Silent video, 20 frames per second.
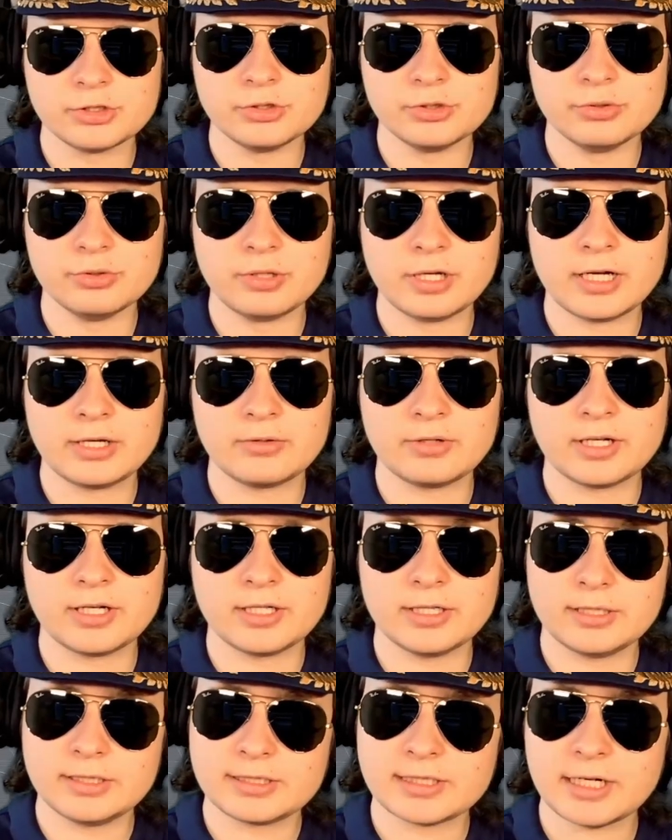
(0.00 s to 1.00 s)
do and an
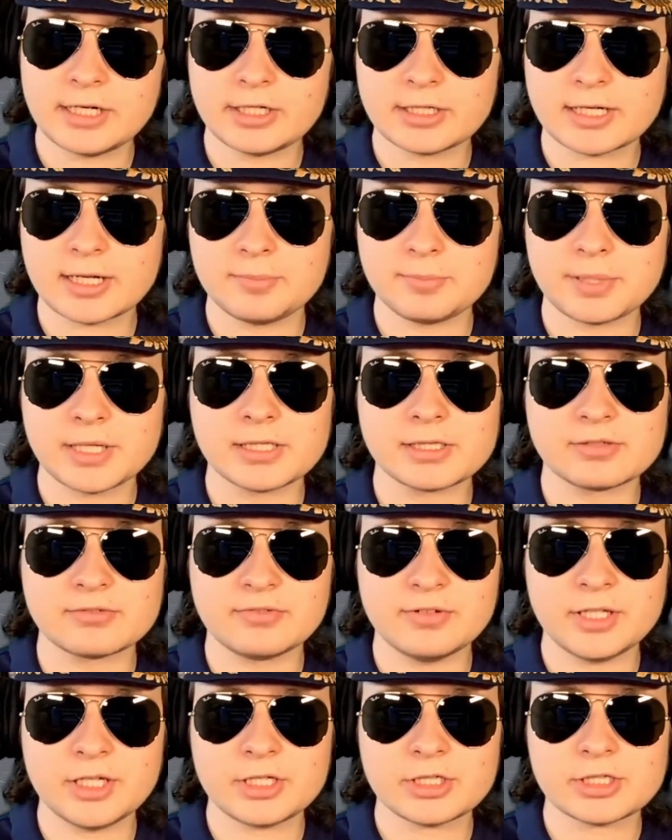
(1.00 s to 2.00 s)
entire campaign to
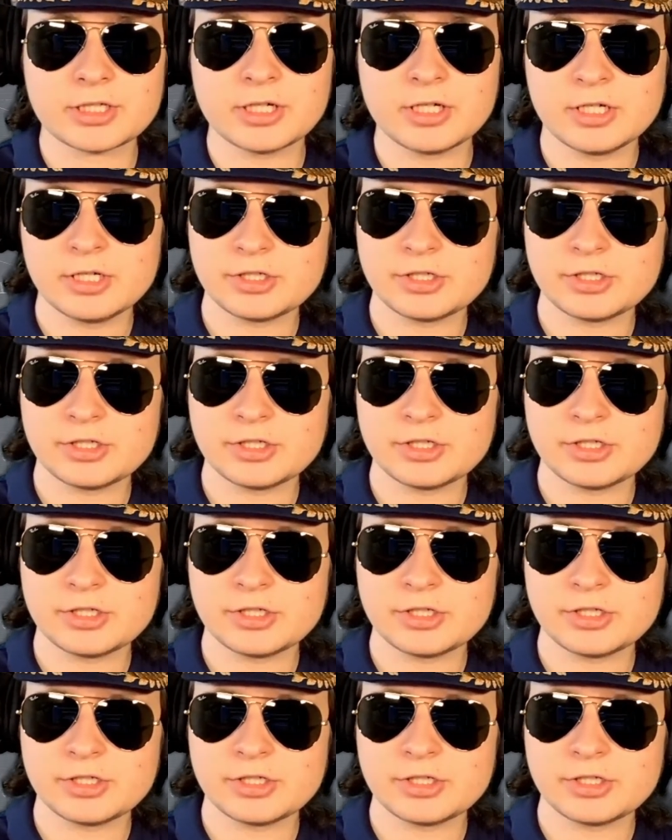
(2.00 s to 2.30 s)
finish,